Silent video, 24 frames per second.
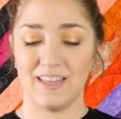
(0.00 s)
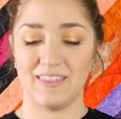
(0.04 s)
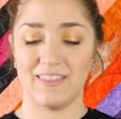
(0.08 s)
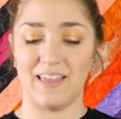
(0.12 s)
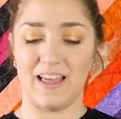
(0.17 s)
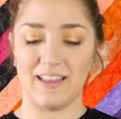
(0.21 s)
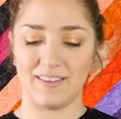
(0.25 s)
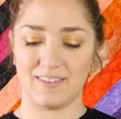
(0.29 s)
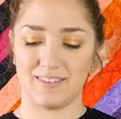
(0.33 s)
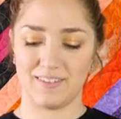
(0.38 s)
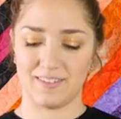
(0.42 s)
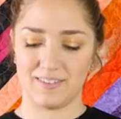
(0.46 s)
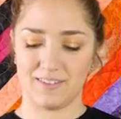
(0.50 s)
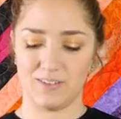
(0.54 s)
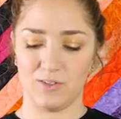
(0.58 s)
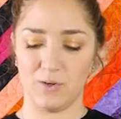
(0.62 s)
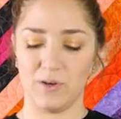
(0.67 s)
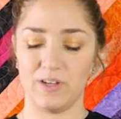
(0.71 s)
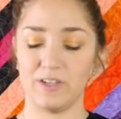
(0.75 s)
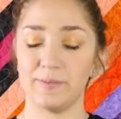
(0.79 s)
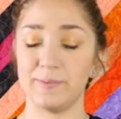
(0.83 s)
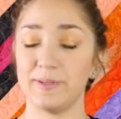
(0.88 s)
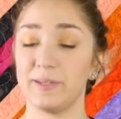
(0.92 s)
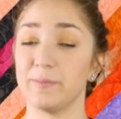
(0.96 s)
That's
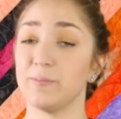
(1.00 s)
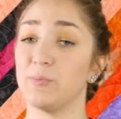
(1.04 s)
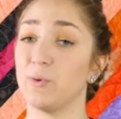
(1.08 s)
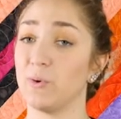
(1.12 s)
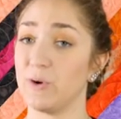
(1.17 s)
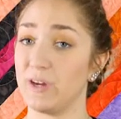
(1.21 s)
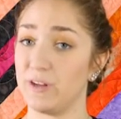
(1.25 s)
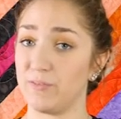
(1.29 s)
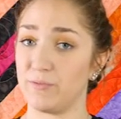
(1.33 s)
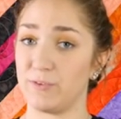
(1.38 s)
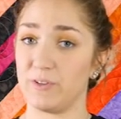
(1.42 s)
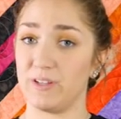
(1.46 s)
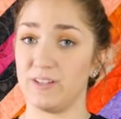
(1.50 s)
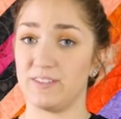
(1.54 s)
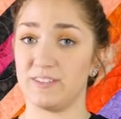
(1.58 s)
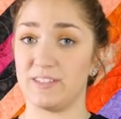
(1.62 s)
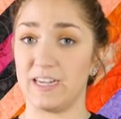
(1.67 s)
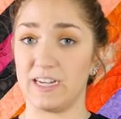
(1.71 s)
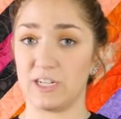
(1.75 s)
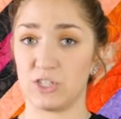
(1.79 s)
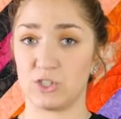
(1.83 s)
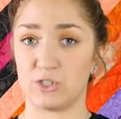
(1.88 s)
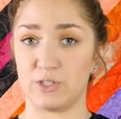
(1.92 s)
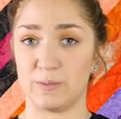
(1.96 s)
going to be important for these
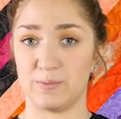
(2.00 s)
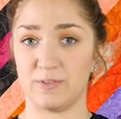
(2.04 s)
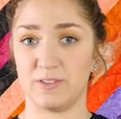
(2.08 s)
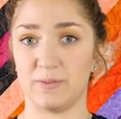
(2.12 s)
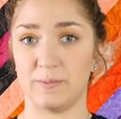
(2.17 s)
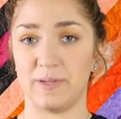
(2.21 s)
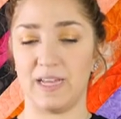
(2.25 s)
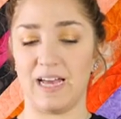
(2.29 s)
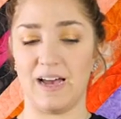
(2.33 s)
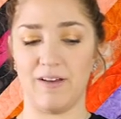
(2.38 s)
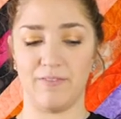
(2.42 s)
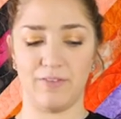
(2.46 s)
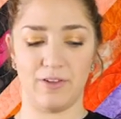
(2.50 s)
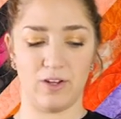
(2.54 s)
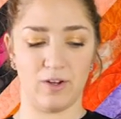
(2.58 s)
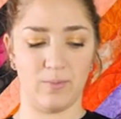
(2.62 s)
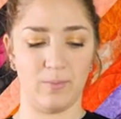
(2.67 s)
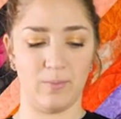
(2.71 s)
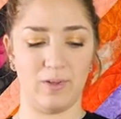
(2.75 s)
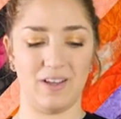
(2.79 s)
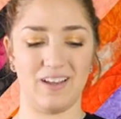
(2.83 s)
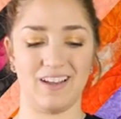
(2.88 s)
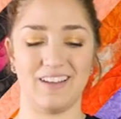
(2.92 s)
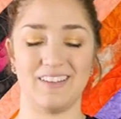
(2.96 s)
next strips that we have here
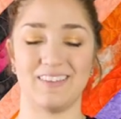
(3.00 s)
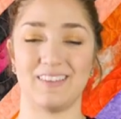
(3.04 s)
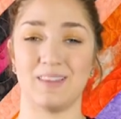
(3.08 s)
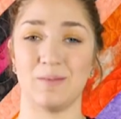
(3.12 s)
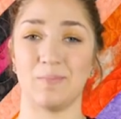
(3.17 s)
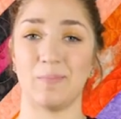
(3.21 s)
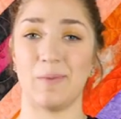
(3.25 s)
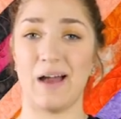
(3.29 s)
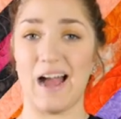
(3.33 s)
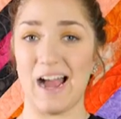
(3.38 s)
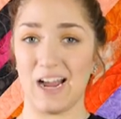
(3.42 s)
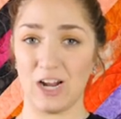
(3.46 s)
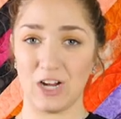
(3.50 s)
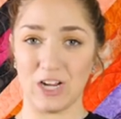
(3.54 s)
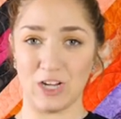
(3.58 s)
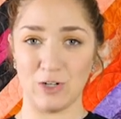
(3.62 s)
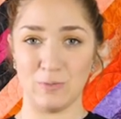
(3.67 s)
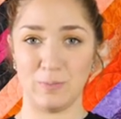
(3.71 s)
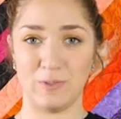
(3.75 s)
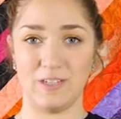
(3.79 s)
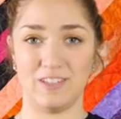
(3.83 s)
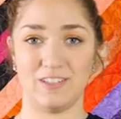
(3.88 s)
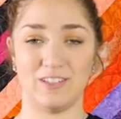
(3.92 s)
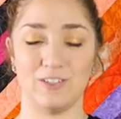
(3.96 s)
because the
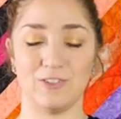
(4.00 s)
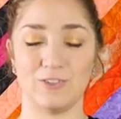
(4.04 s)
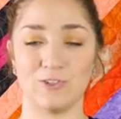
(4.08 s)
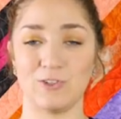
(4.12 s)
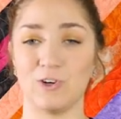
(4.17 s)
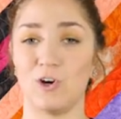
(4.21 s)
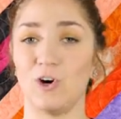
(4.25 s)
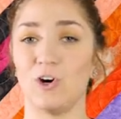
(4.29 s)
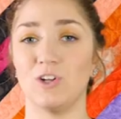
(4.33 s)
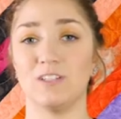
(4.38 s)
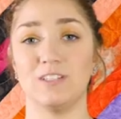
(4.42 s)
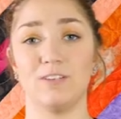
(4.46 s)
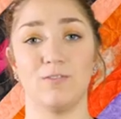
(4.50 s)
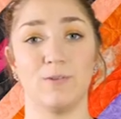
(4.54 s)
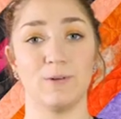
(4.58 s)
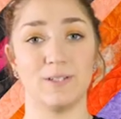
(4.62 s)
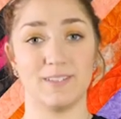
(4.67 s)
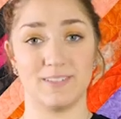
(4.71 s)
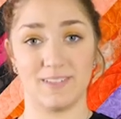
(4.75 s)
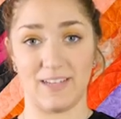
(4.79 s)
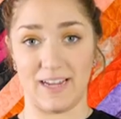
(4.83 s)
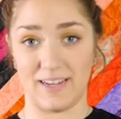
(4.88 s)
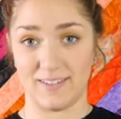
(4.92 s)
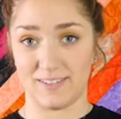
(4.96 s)
background pieces are all
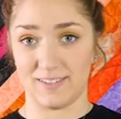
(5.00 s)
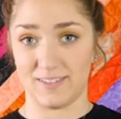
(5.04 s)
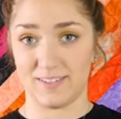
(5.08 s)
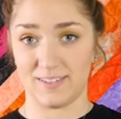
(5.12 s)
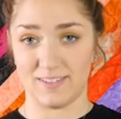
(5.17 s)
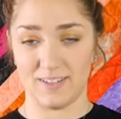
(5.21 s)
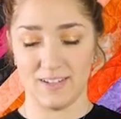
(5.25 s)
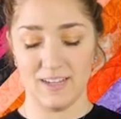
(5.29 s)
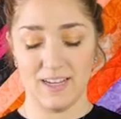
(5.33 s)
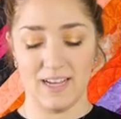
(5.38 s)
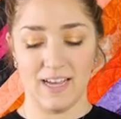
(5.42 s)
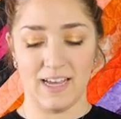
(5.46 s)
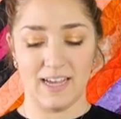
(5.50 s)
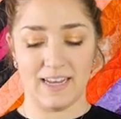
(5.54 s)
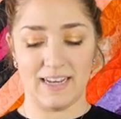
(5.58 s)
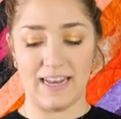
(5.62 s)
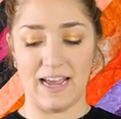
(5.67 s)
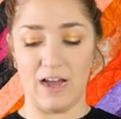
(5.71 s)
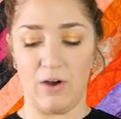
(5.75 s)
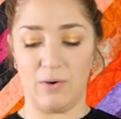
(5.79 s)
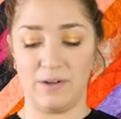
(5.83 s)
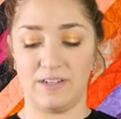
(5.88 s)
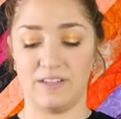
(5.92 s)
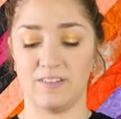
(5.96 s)
different sizes.
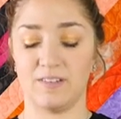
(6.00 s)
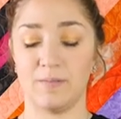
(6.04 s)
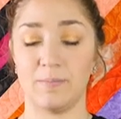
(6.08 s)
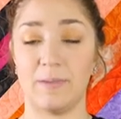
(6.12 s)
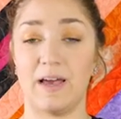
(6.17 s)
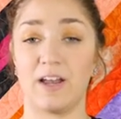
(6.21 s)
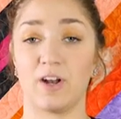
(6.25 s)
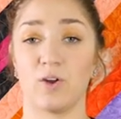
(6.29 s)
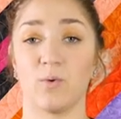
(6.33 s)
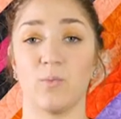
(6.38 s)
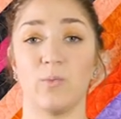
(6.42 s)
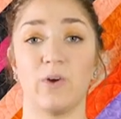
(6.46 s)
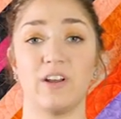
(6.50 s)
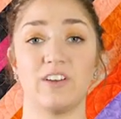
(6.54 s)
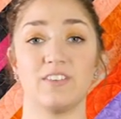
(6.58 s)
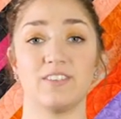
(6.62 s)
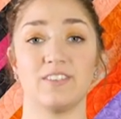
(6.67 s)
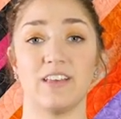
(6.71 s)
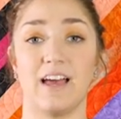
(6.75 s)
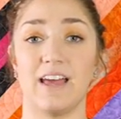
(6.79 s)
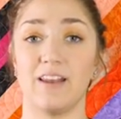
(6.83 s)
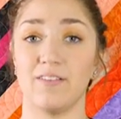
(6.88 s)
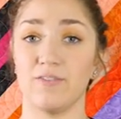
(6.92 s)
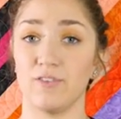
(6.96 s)
Now, it doesn't matter which
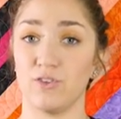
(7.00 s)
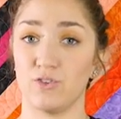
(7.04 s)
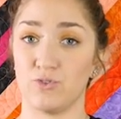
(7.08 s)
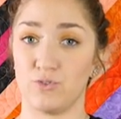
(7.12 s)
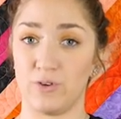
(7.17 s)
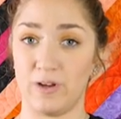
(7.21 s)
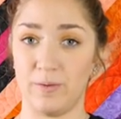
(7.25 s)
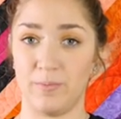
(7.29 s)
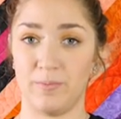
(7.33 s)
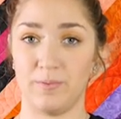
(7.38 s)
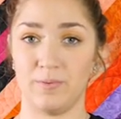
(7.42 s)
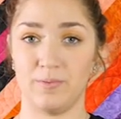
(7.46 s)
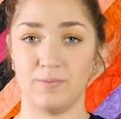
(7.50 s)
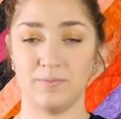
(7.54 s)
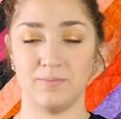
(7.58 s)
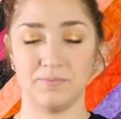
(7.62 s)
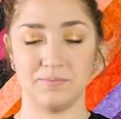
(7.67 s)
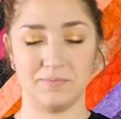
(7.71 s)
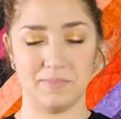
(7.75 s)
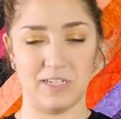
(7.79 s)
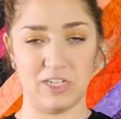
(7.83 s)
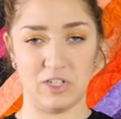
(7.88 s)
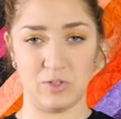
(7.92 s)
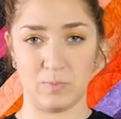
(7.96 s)
side of the strip
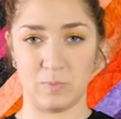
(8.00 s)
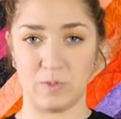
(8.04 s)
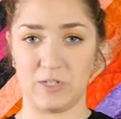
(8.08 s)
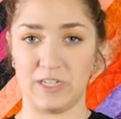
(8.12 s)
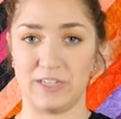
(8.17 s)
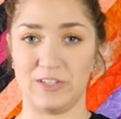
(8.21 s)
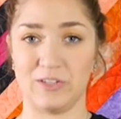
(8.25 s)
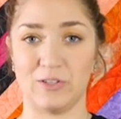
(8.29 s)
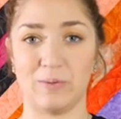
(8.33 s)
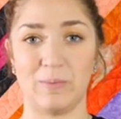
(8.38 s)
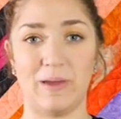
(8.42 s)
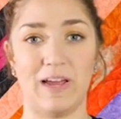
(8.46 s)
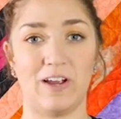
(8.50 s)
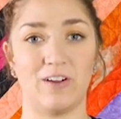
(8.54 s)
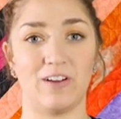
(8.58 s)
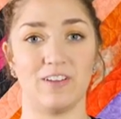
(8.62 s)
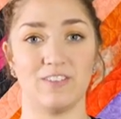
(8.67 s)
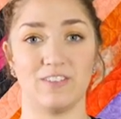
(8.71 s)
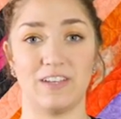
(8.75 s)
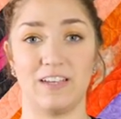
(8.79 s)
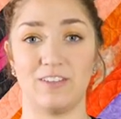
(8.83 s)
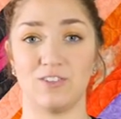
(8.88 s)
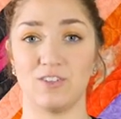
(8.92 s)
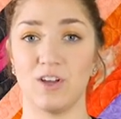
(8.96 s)
each particular
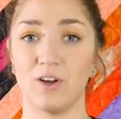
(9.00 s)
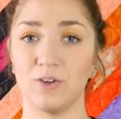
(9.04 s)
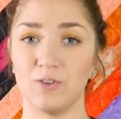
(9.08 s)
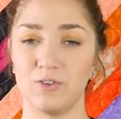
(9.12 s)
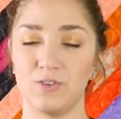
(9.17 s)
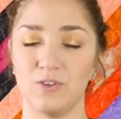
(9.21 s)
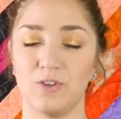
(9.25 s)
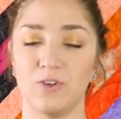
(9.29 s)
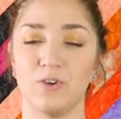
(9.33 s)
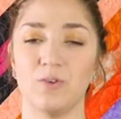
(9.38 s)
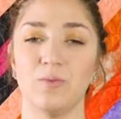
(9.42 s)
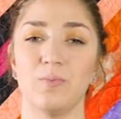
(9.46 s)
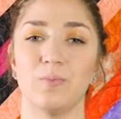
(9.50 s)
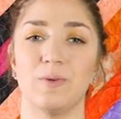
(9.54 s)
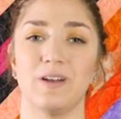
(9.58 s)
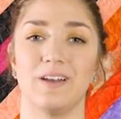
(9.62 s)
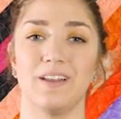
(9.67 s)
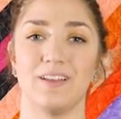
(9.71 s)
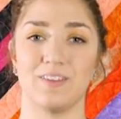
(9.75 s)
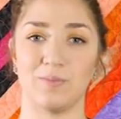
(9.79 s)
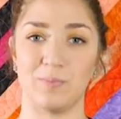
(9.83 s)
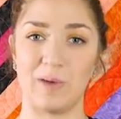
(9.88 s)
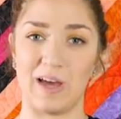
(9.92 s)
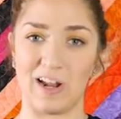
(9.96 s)
background size goes to, but it
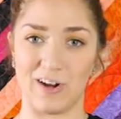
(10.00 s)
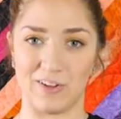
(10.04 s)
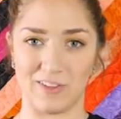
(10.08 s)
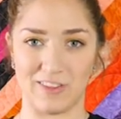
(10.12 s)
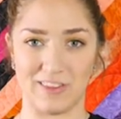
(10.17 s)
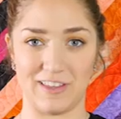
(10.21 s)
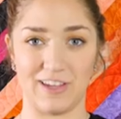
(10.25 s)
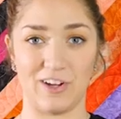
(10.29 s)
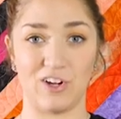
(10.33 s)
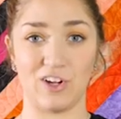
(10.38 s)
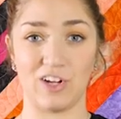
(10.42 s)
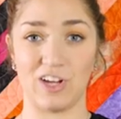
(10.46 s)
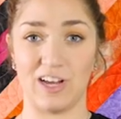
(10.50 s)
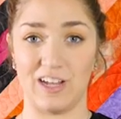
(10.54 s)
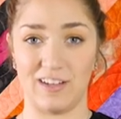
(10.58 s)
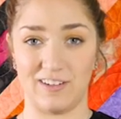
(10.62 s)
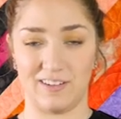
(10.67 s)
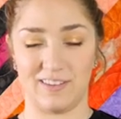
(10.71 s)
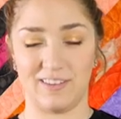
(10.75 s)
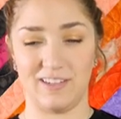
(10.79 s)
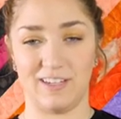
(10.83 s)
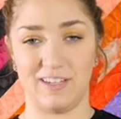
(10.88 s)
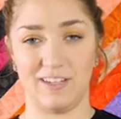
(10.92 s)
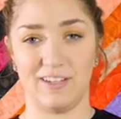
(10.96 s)
does matter that they are cut
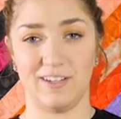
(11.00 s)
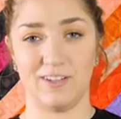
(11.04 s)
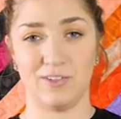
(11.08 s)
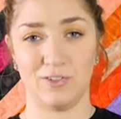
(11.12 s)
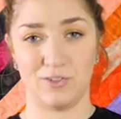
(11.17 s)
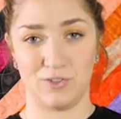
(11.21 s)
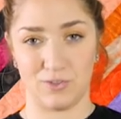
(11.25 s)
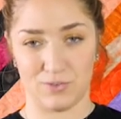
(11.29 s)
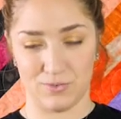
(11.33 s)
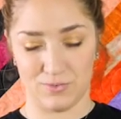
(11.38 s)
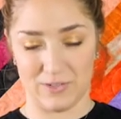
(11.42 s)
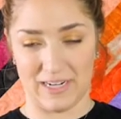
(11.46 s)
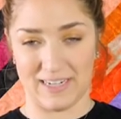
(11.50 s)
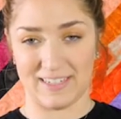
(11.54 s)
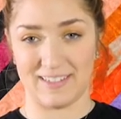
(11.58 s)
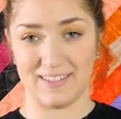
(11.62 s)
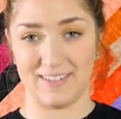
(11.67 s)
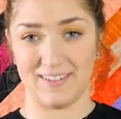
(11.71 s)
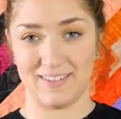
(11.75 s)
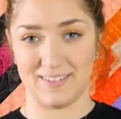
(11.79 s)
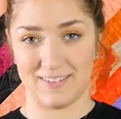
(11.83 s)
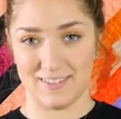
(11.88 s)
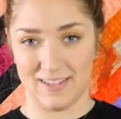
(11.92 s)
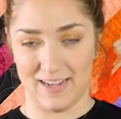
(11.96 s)
to the
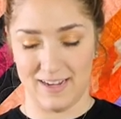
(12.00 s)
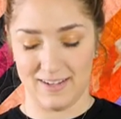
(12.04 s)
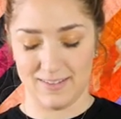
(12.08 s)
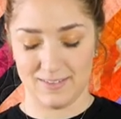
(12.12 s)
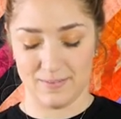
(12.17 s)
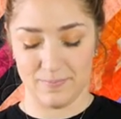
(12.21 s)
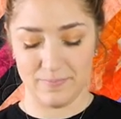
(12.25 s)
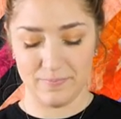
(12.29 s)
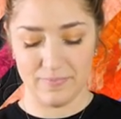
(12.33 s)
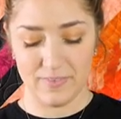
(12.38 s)
directed size.